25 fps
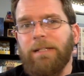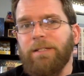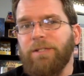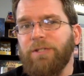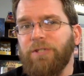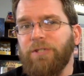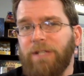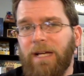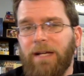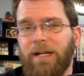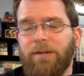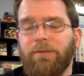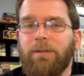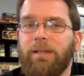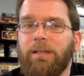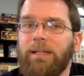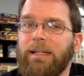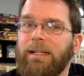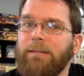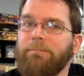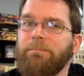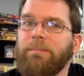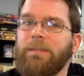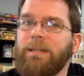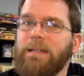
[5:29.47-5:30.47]

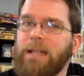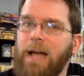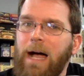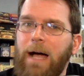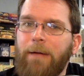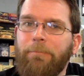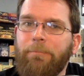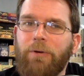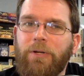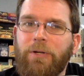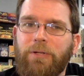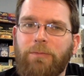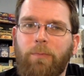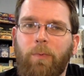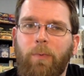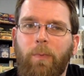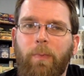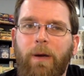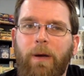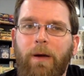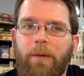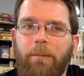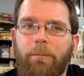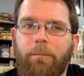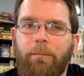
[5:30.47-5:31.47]
Generally, not impressed with
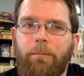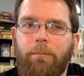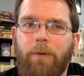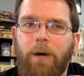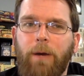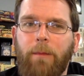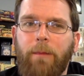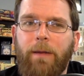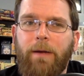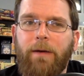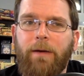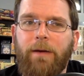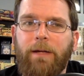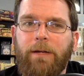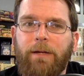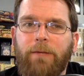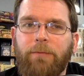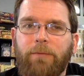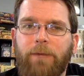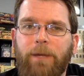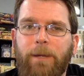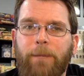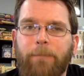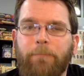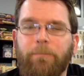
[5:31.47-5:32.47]
Barbarian
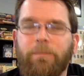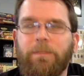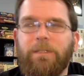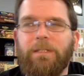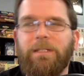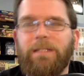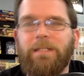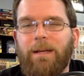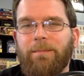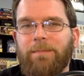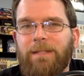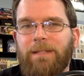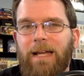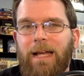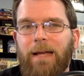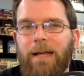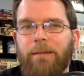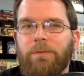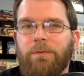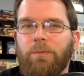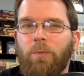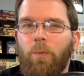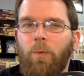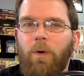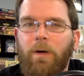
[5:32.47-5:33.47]
Ring.
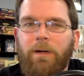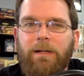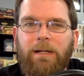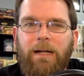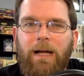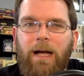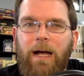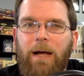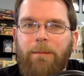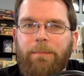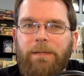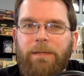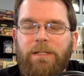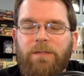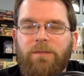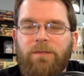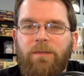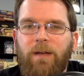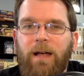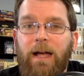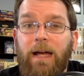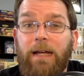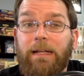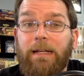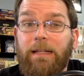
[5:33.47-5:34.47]
Sometimes 1 copy's
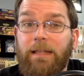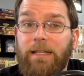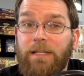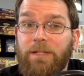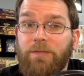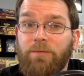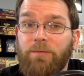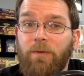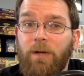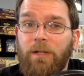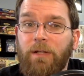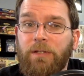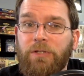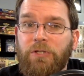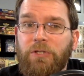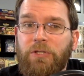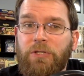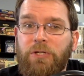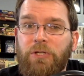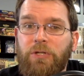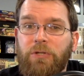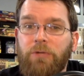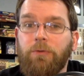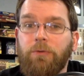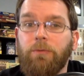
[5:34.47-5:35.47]
fine. This runs
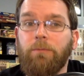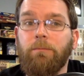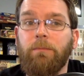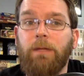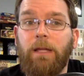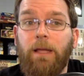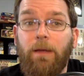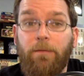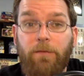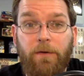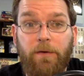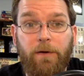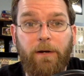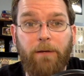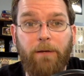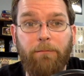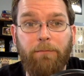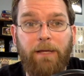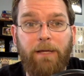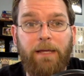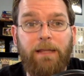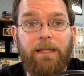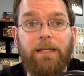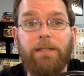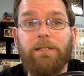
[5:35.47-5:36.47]
2. If you're going to
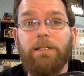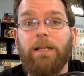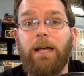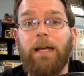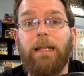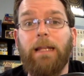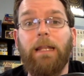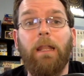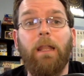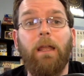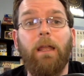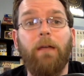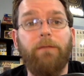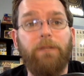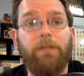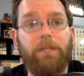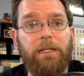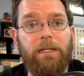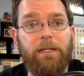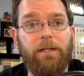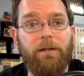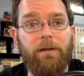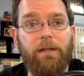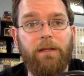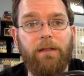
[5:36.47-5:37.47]
play this, I'd love to
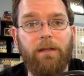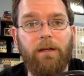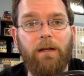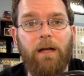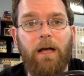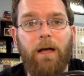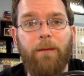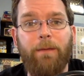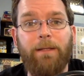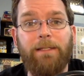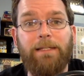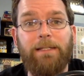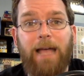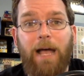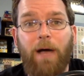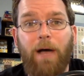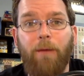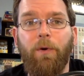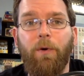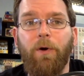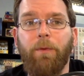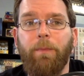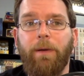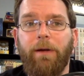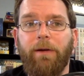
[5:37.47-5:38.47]
hear in the comments how
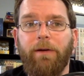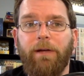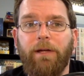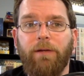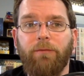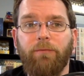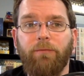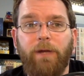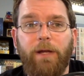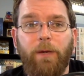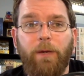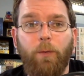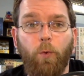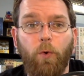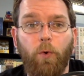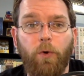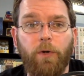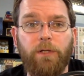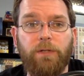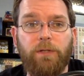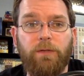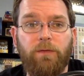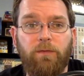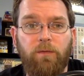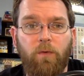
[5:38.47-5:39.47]
Barbarian Ring
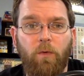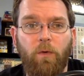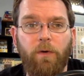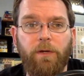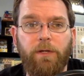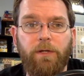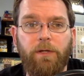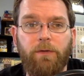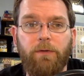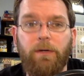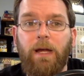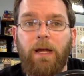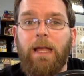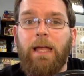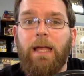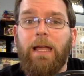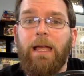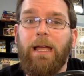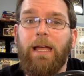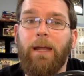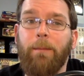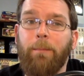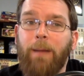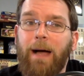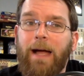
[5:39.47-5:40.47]
works for you.
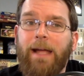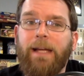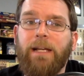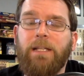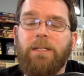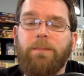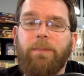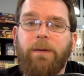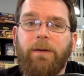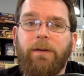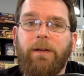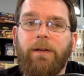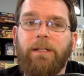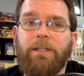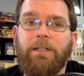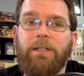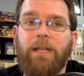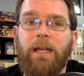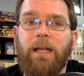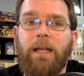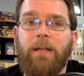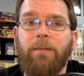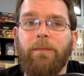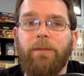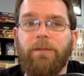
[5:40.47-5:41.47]
In my experience,
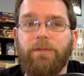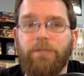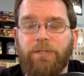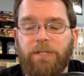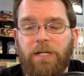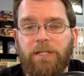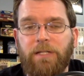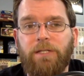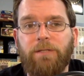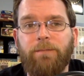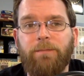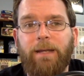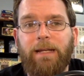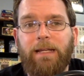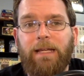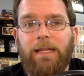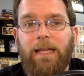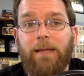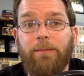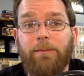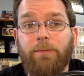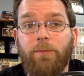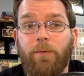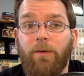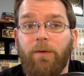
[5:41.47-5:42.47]
there's just as many
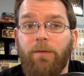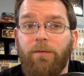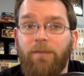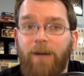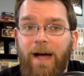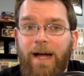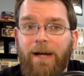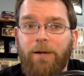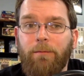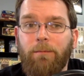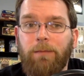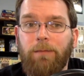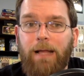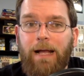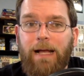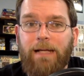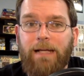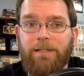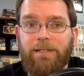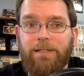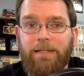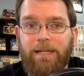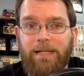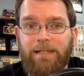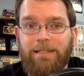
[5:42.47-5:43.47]
games where Fire
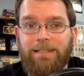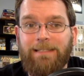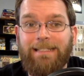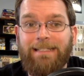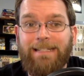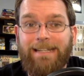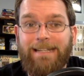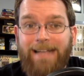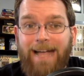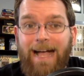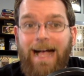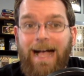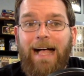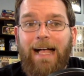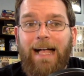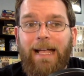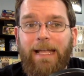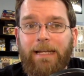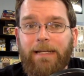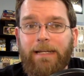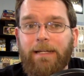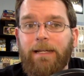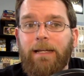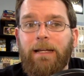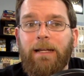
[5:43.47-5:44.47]
Blast gets
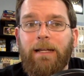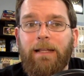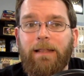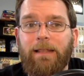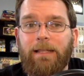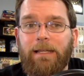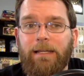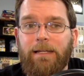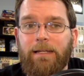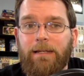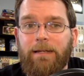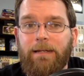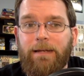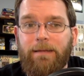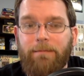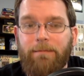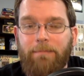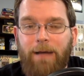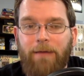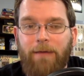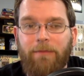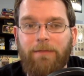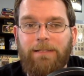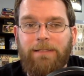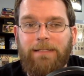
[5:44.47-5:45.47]
denied the
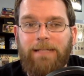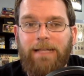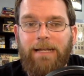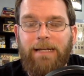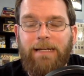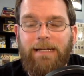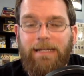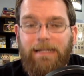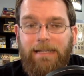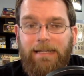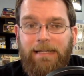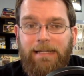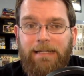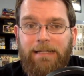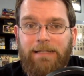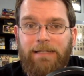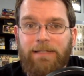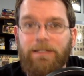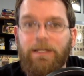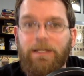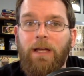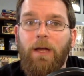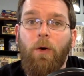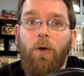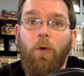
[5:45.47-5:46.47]
mountains that it
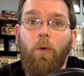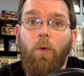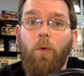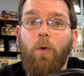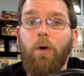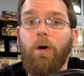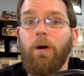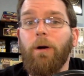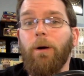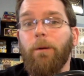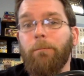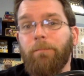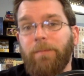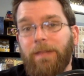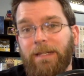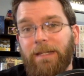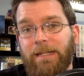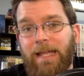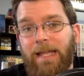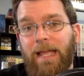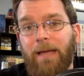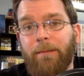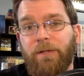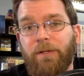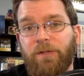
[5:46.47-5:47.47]
needs, or the
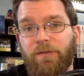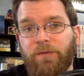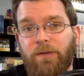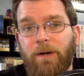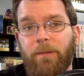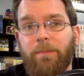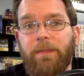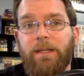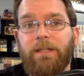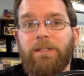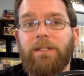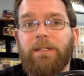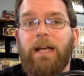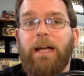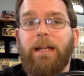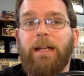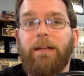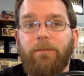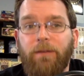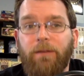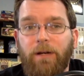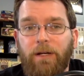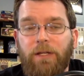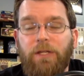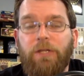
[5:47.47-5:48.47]
damage from this kind
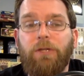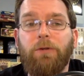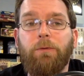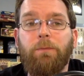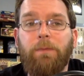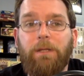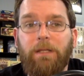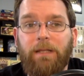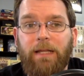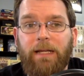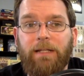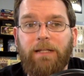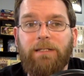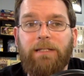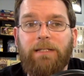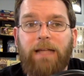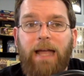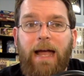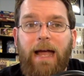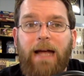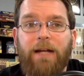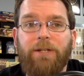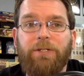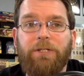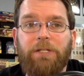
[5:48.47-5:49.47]
of accumulates to
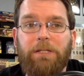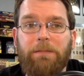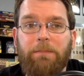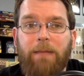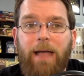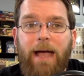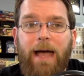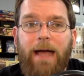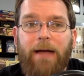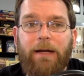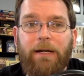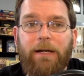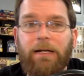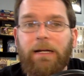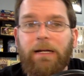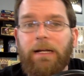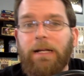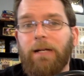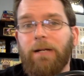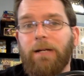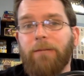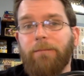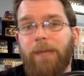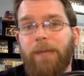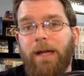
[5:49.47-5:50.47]
actually matter
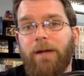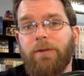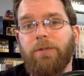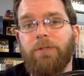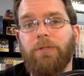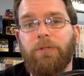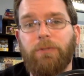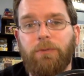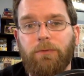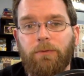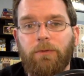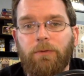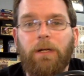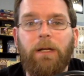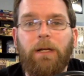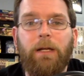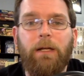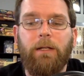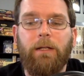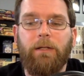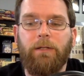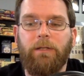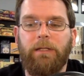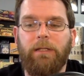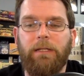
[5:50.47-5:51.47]
compared to
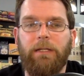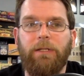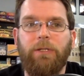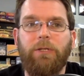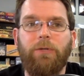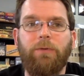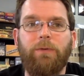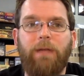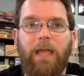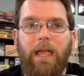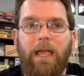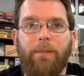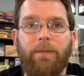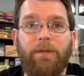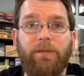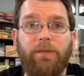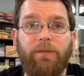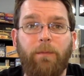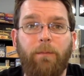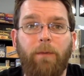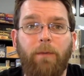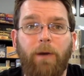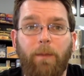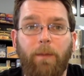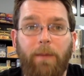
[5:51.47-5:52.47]
the 2 damage
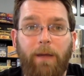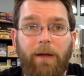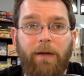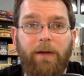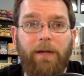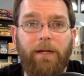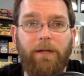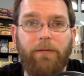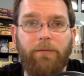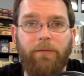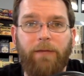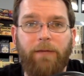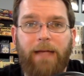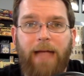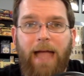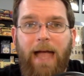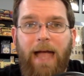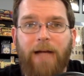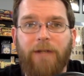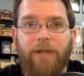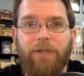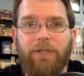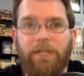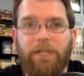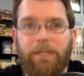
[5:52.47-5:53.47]
from Barbarian Ring
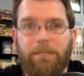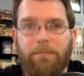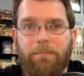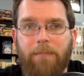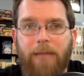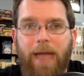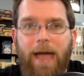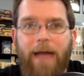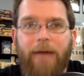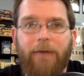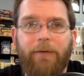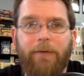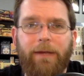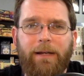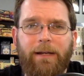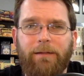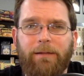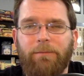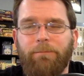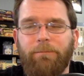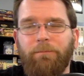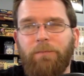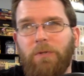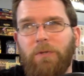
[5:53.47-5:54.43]
actually mattering.